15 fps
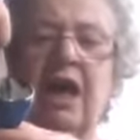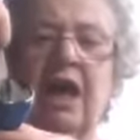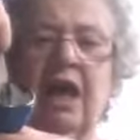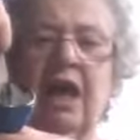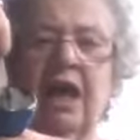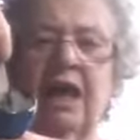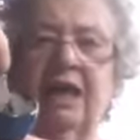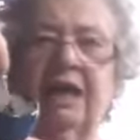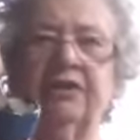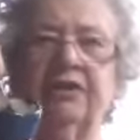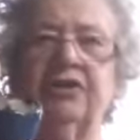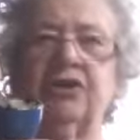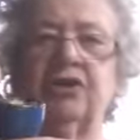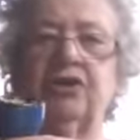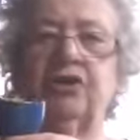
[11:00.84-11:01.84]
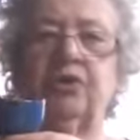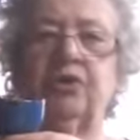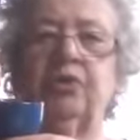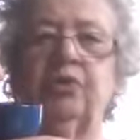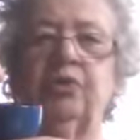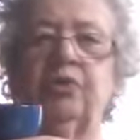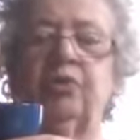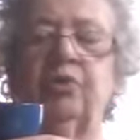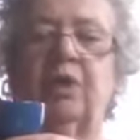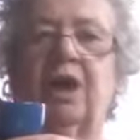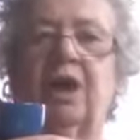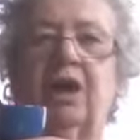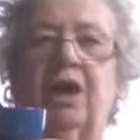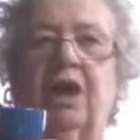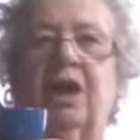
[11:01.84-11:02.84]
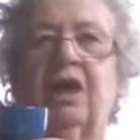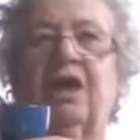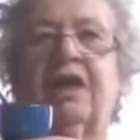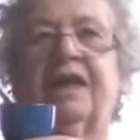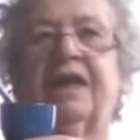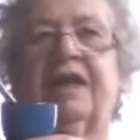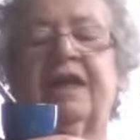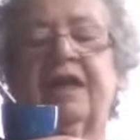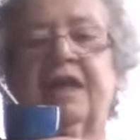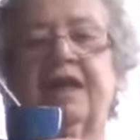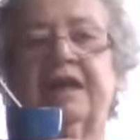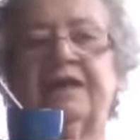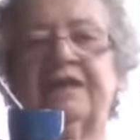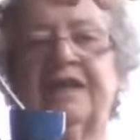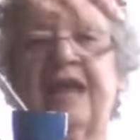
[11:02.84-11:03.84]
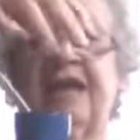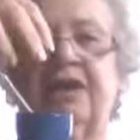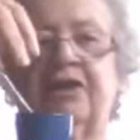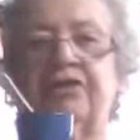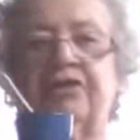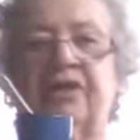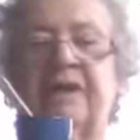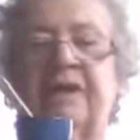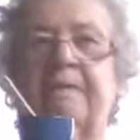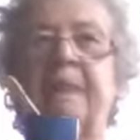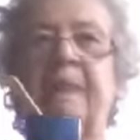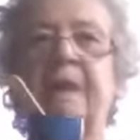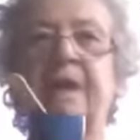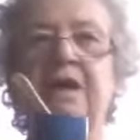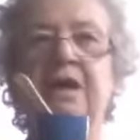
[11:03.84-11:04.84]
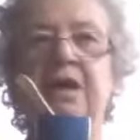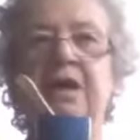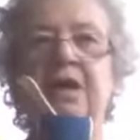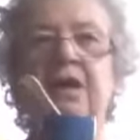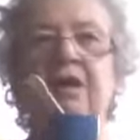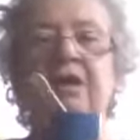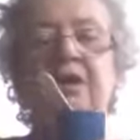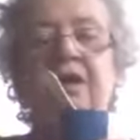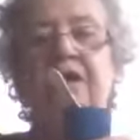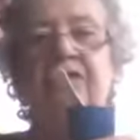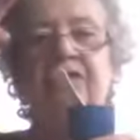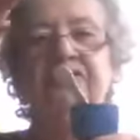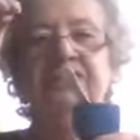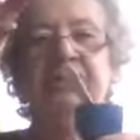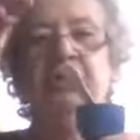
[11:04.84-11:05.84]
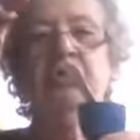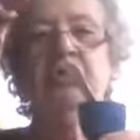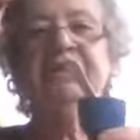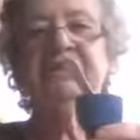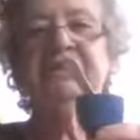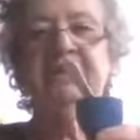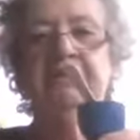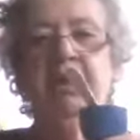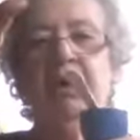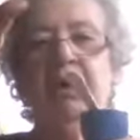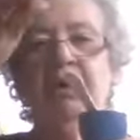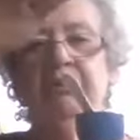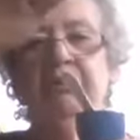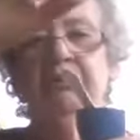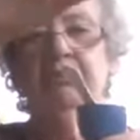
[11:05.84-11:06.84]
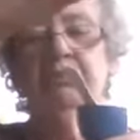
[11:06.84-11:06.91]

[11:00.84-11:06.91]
And you can take there's a crusty part.